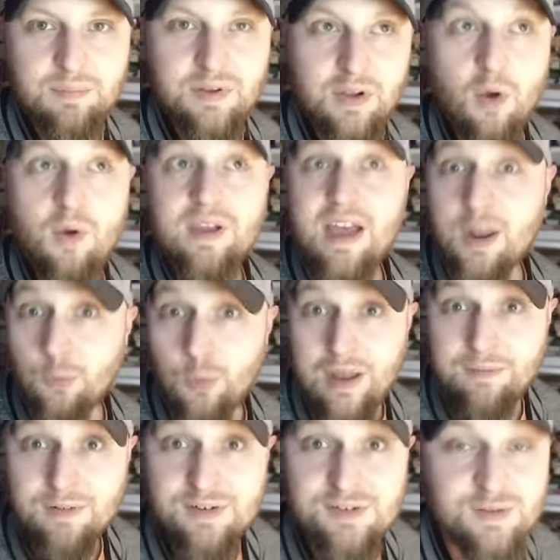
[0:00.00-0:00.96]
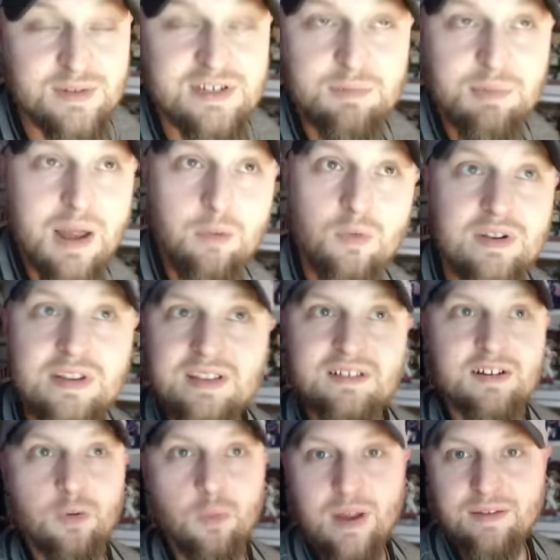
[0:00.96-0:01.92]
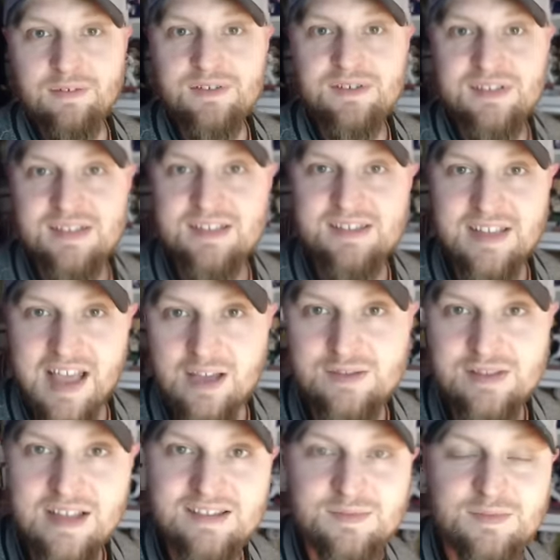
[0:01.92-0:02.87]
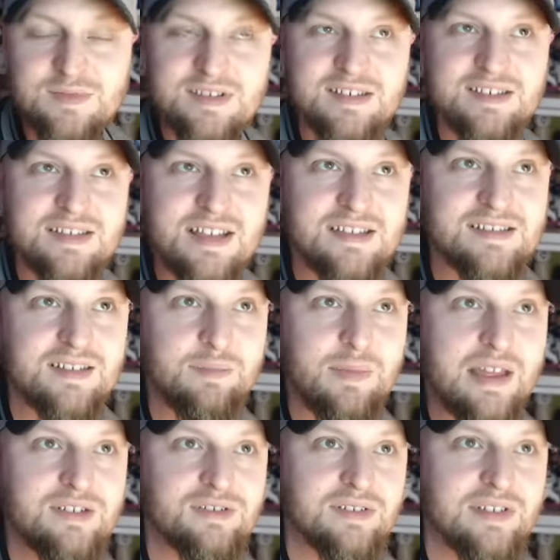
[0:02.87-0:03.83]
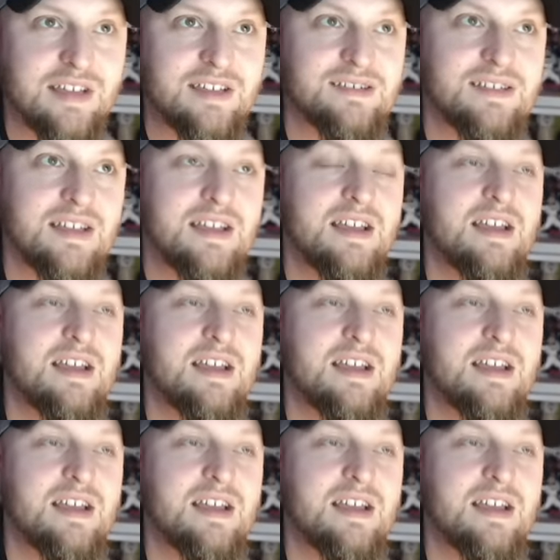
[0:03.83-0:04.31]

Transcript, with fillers: going on waivers, which he probably wouldn't clear waivers because he's a guy who's had some success in the major leagues.